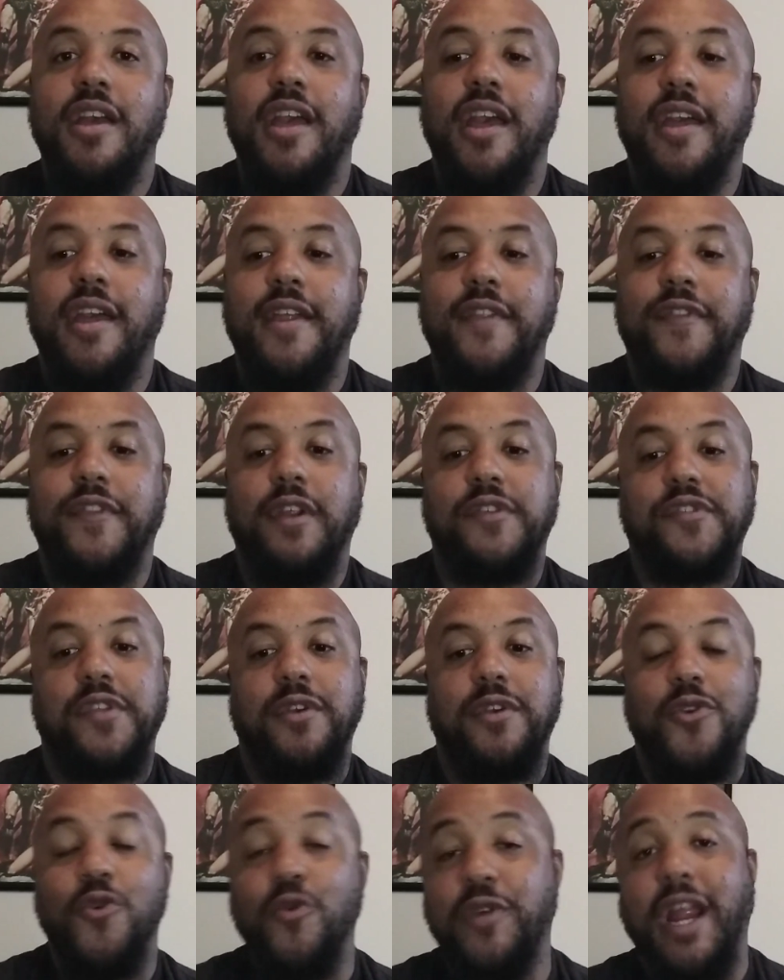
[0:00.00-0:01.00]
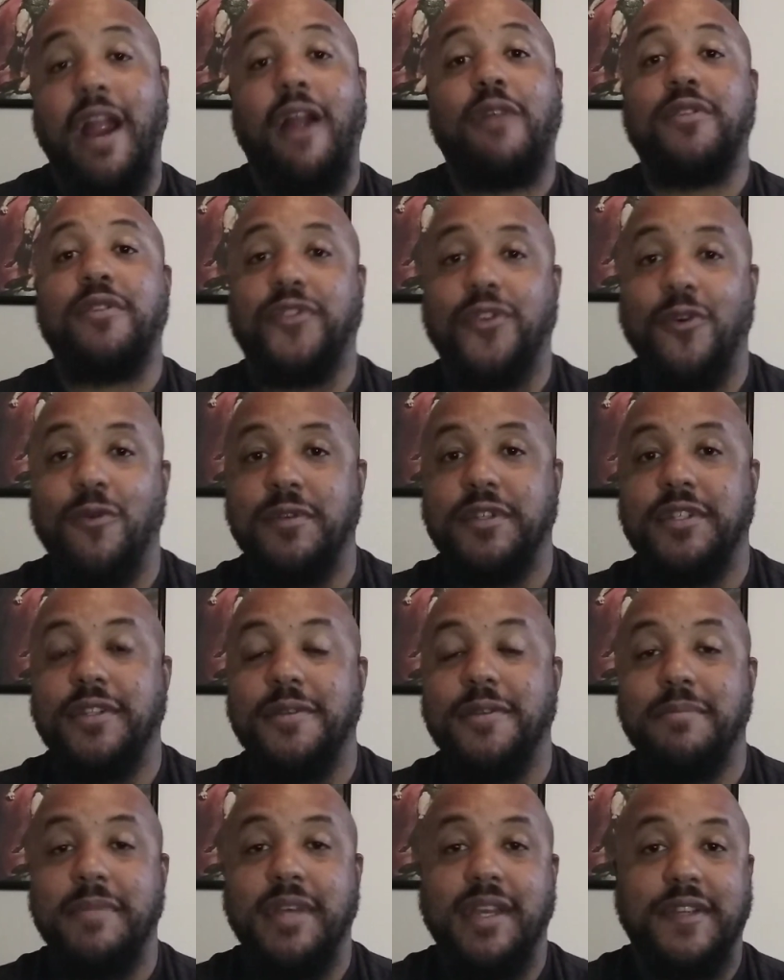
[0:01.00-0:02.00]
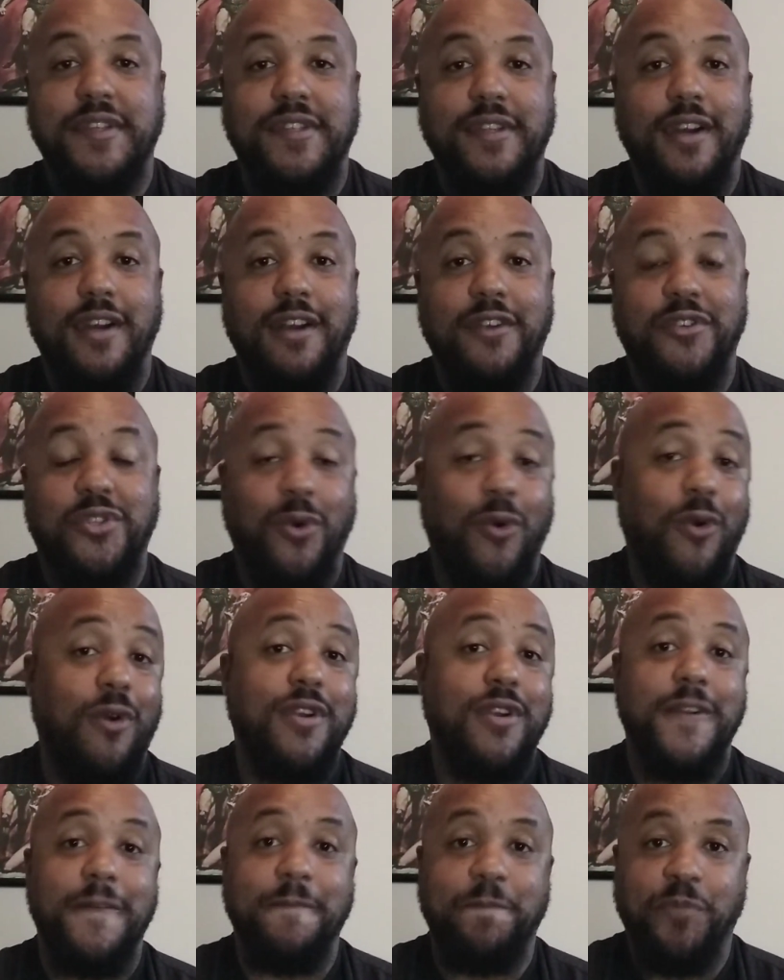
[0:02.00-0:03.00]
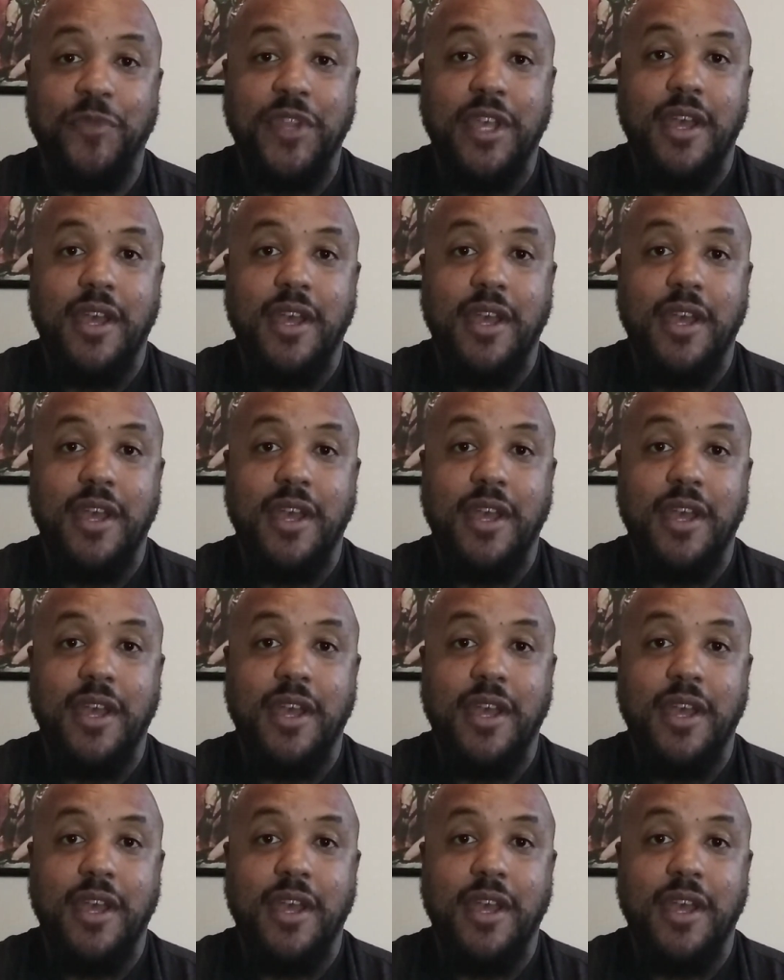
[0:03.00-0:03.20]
And there's a new character thrown to the mix, uh, Tori.